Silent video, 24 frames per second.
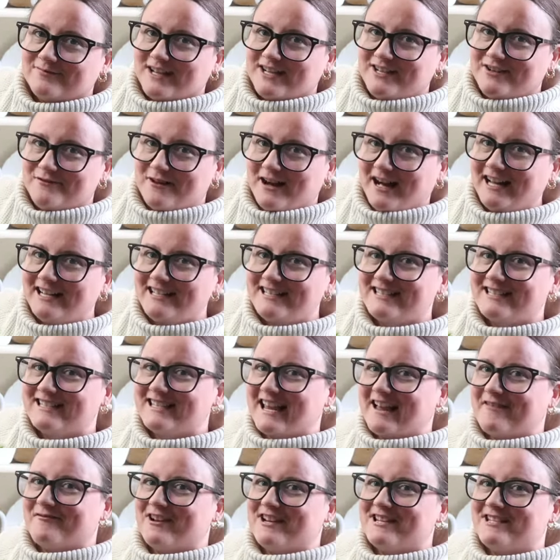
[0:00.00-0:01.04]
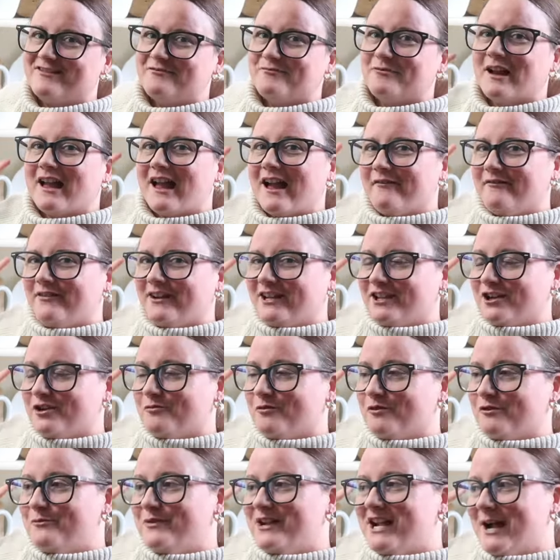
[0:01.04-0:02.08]
my new hutch, which a video
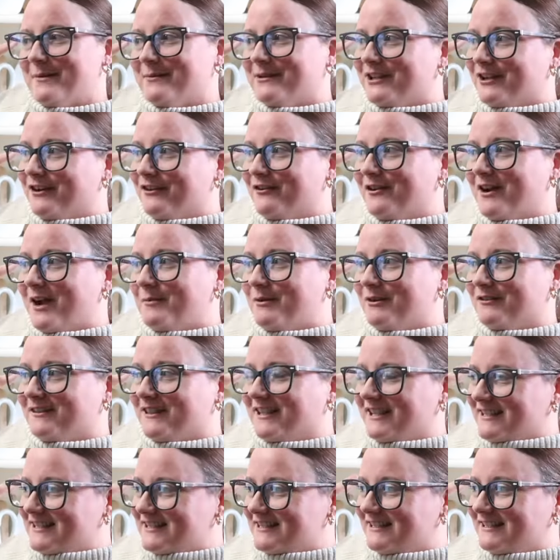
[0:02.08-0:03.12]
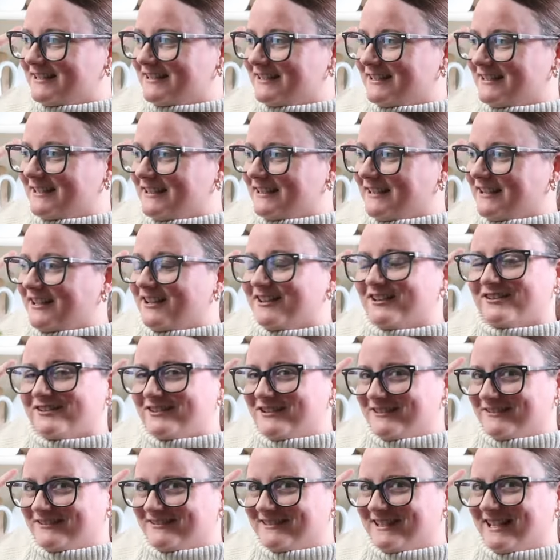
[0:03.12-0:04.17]
will be coming out about this
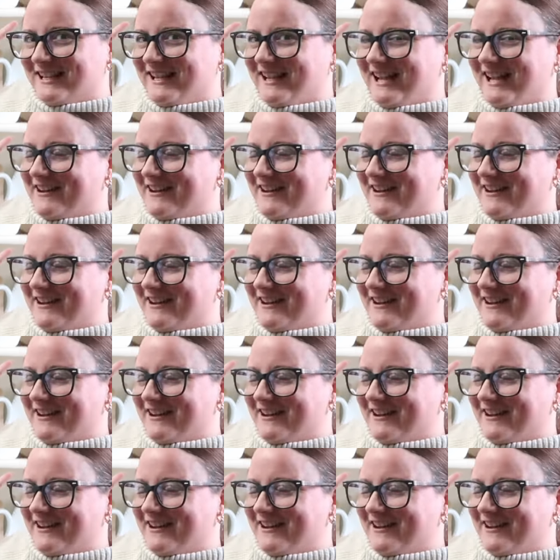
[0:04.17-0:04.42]
soon.